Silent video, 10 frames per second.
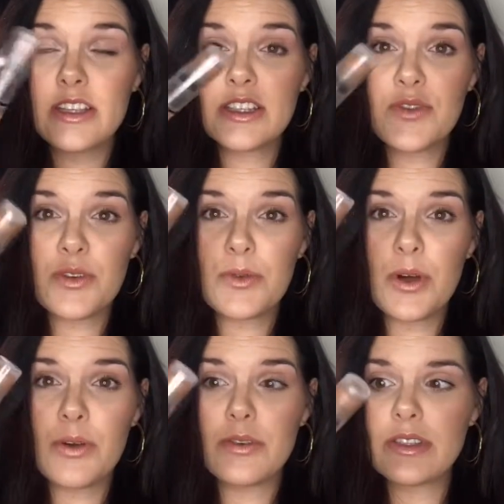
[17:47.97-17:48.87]
silver
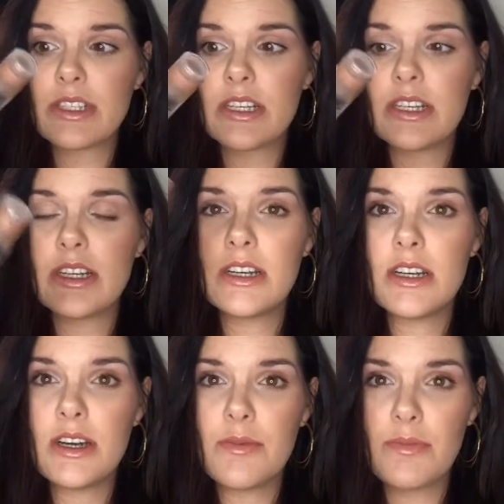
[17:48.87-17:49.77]
rose
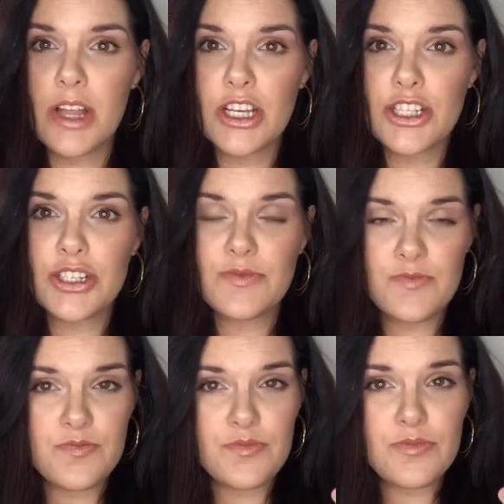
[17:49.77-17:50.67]
blush.
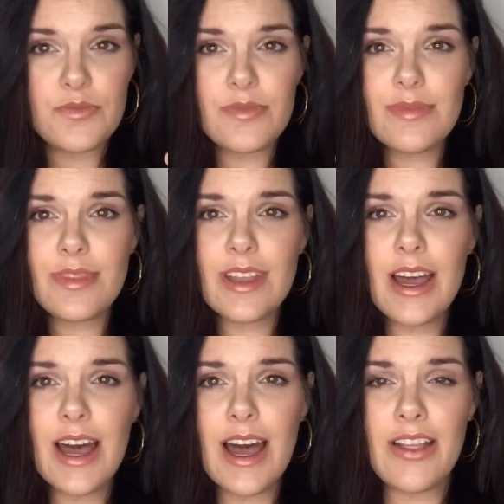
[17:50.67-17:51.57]

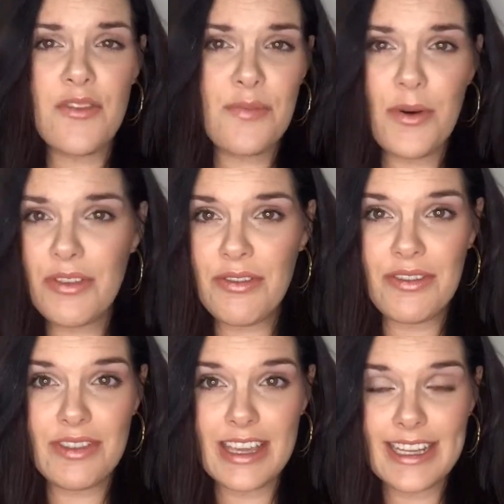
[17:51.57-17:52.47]
I love both
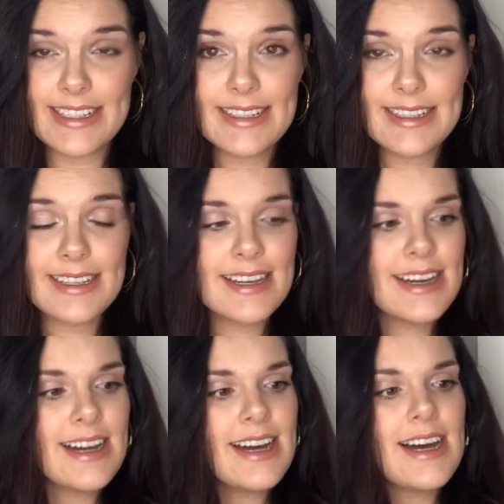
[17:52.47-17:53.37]
of these.
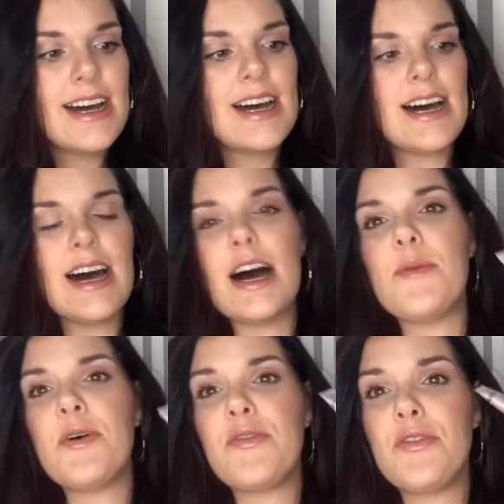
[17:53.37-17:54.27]

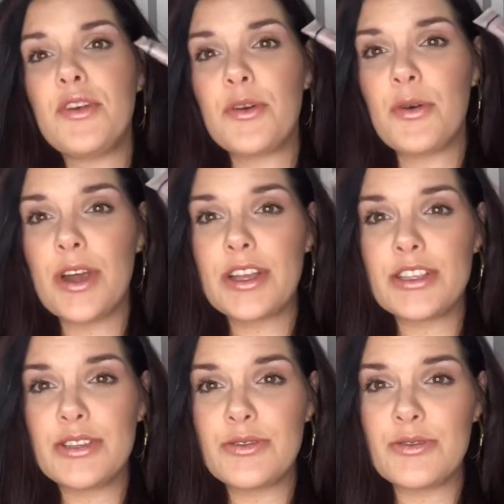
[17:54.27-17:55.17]
If you're going
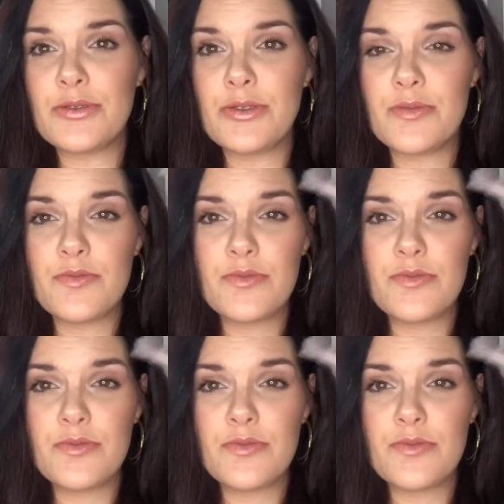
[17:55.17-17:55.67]
to